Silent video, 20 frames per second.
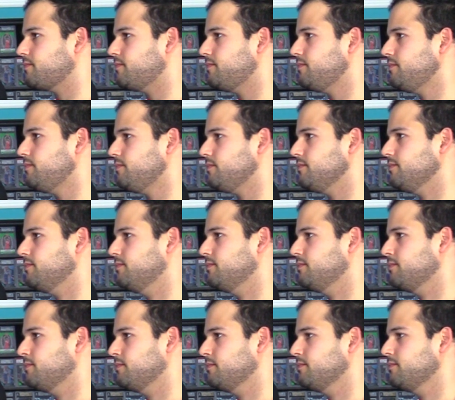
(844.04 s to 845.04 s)

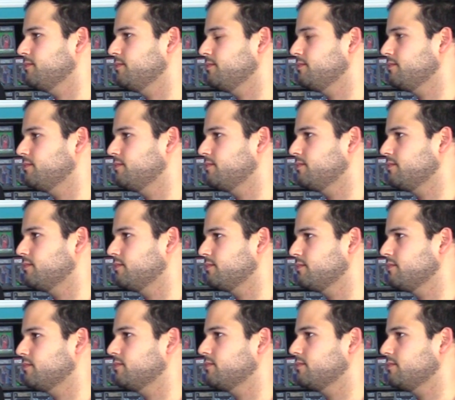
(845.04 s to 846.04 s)

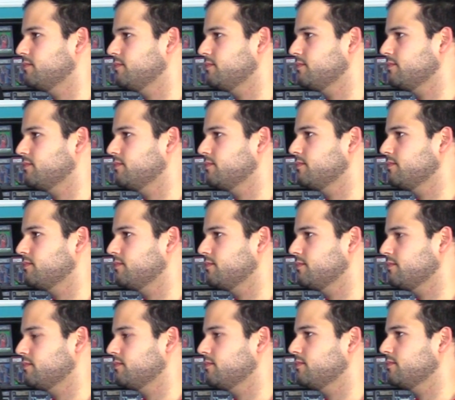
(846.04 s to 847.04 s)

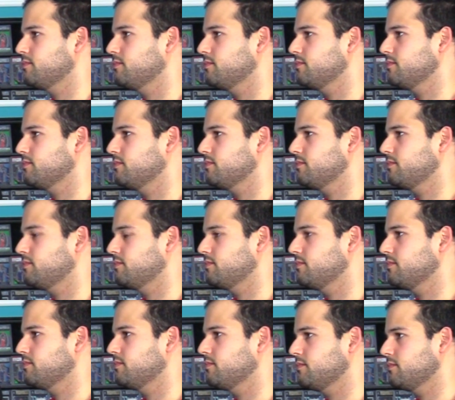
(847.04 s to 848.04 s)

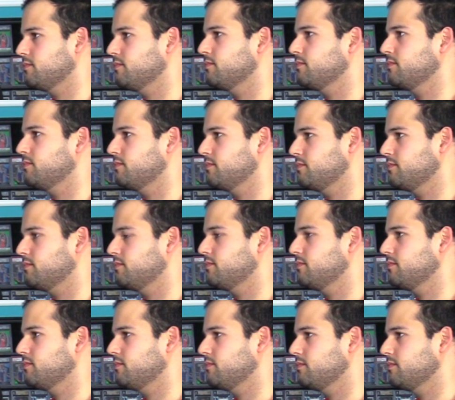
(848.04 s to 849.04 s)

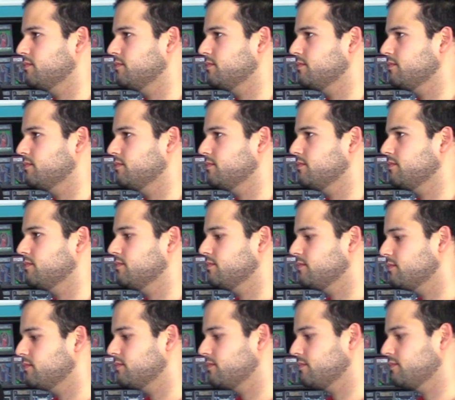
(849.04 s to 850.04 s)

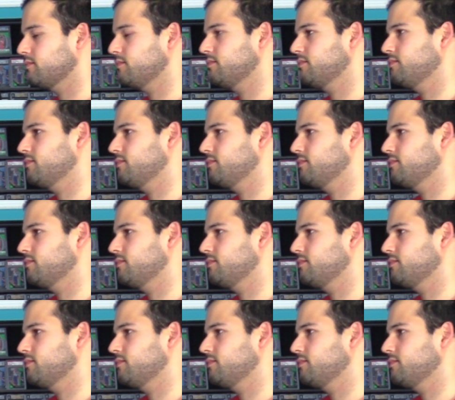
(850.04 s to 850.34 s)
(silent)